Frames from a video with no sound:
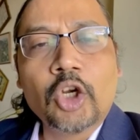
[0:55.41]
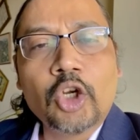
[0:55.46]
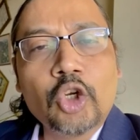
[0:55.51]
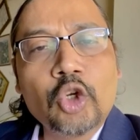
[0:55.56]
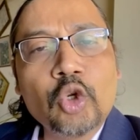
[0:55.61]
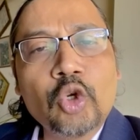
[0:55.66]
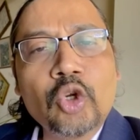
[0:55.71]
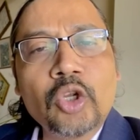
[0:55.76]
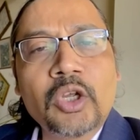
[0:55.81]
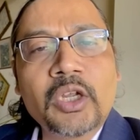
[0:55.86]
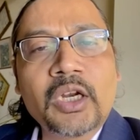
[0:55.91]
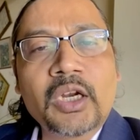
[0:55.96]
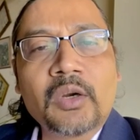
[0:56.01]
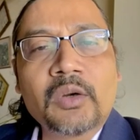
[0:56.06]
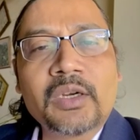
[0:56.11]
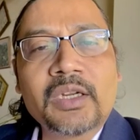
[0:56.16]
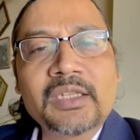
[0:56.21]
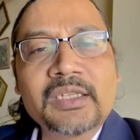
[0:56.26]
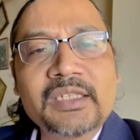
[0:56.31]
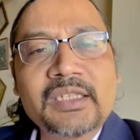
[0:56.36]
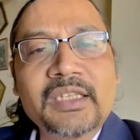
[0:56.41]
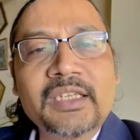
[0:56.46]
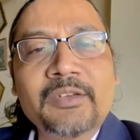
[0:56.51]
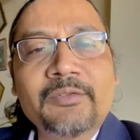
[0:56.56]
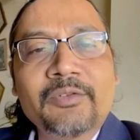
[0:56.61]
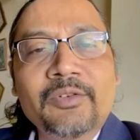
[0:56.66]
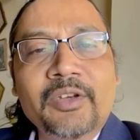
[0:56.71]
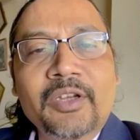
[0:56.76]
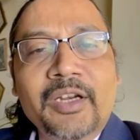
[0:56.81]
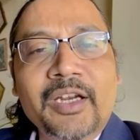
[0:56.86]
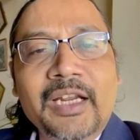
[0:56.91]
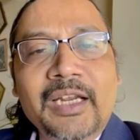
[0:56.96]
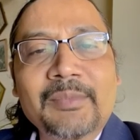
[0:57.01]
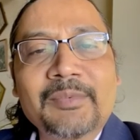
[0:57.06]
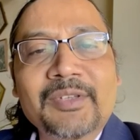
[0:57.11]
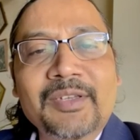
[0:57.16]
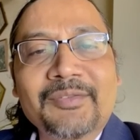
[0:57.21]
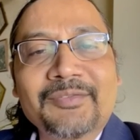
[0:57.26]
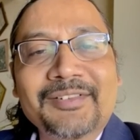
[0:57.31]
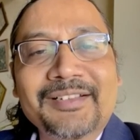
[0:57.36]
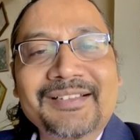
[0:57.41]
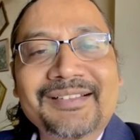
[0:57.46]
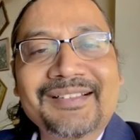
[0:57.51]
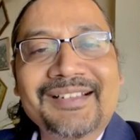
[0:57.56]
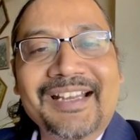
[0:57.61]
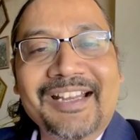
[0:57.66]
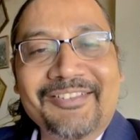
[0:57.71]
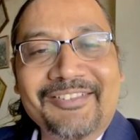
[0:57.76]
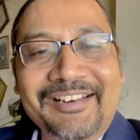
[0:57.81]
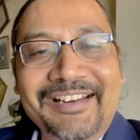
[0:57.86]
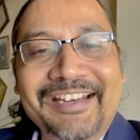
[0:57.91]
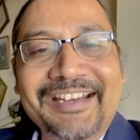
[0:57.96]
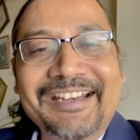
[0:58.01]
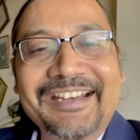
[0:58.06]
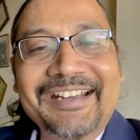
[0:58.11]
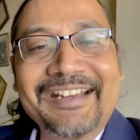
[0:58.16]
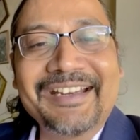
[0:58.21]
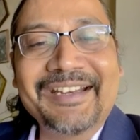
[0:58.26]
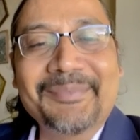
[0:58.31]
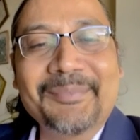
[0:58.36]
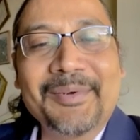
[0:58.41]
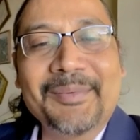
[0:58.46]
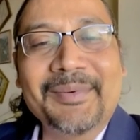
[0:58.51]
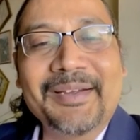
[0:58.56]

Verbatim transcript: Do look around and see if you can help someone. Have a great day ahead. Bye